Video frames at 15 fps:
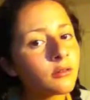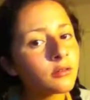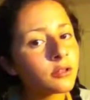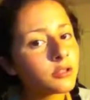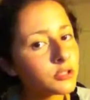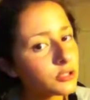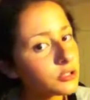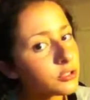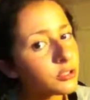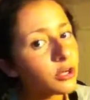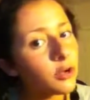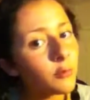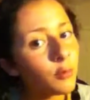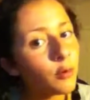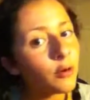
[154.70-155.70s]
your sister
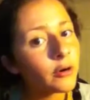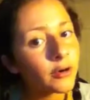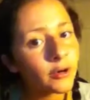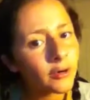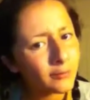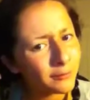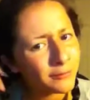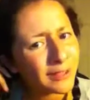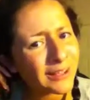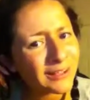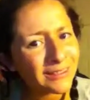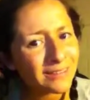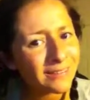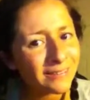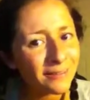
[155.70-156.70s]
got more. I'm
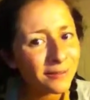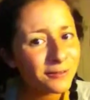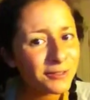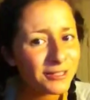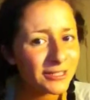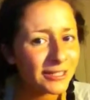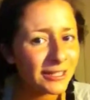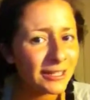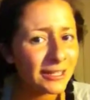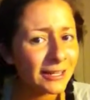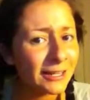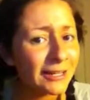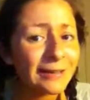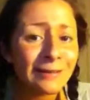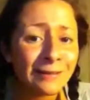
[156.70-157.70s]
like, oh, she
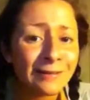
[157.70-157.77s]
didn't.